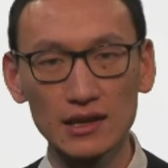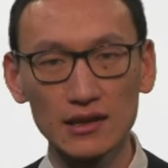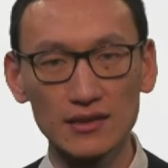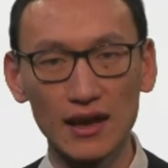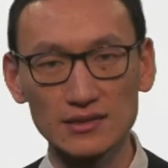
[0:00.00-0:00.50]

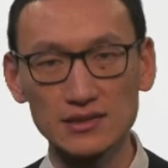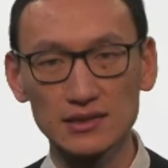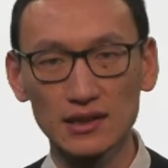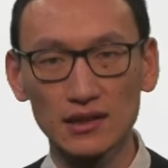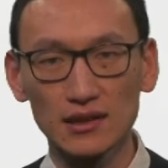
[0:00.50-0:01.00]
Thus,
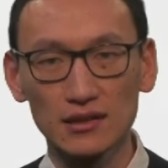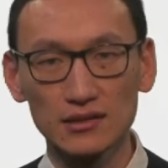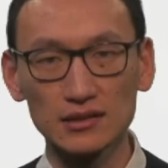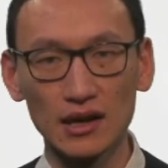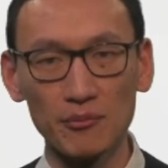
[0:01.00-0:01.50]

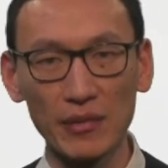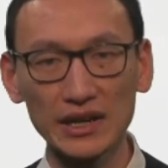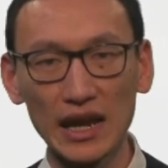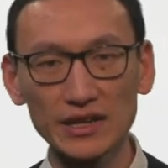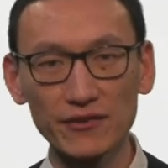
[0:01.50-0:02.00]
the
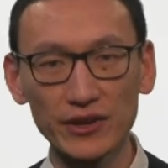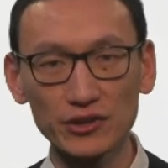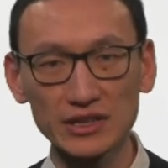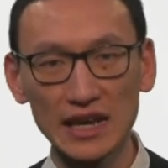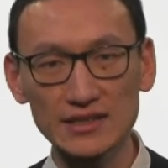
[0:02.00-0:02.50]
magnetic
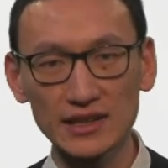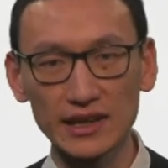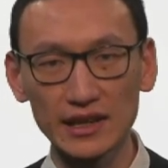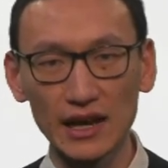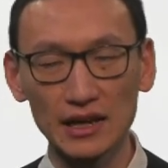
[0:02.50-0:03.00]
field
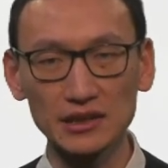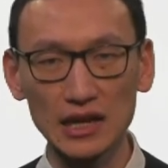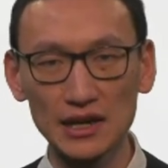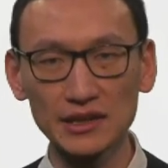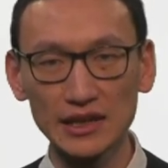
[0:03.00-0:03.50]
density and
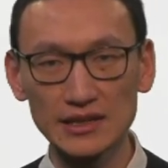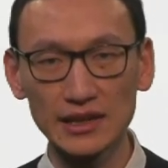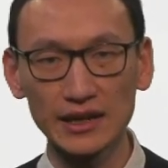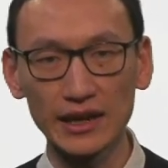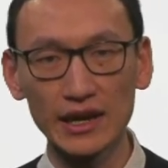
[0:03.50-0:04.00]
current
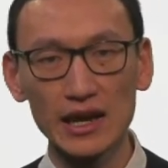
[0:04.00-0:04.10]
density